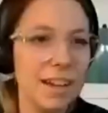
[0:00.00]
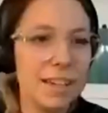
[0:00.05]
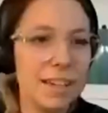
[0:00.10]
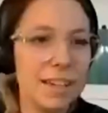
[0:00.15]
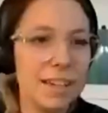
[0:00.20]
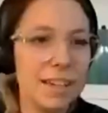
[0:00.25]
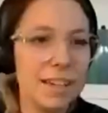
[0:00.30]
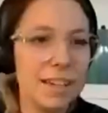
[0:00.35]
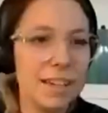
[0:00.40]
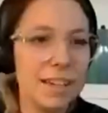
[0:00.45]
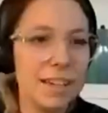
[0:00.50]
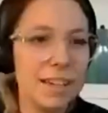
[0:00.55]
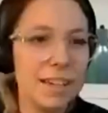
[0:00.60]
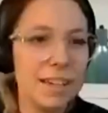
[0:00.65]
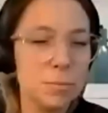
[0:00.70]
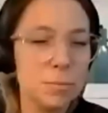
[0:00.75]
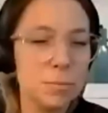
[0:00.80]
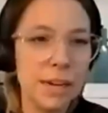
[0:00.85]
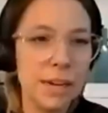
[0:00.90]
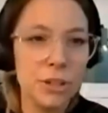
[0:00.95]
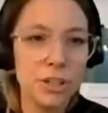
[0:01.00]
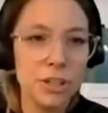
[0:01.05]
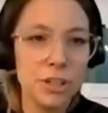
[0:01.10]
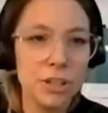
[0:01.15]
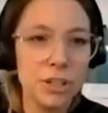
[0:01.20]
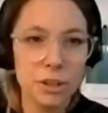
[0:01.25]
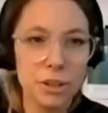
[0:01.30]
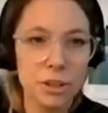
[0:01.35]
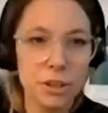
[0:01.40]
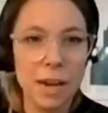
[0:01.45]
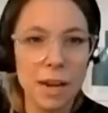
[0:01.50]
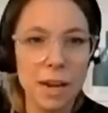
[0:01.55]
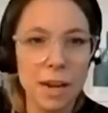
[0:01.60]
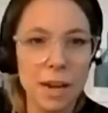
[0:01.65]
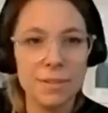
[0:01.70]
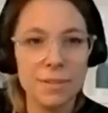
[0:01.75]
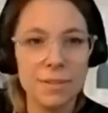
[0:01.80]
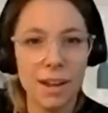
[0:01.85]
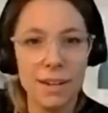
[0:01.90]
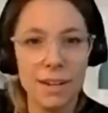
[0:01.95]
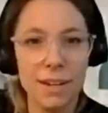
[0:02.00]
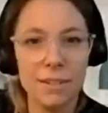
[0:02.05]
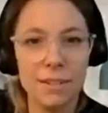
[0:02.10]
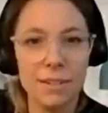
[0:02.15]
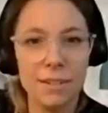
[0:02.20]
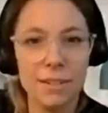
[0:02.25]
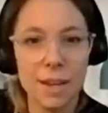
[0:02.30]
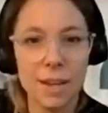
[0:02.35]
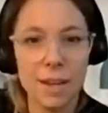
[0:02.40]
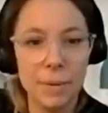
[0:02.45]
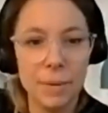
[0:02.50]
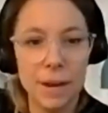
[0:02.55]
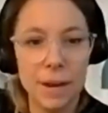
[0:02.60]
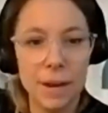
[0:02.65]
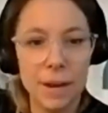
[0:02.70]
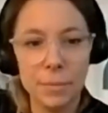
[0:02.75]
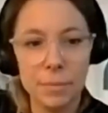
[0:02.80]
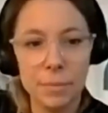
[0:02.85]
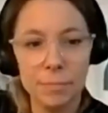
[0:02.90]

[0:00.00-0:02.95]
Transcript: he's put it in his budget for the wrap and signs coming up.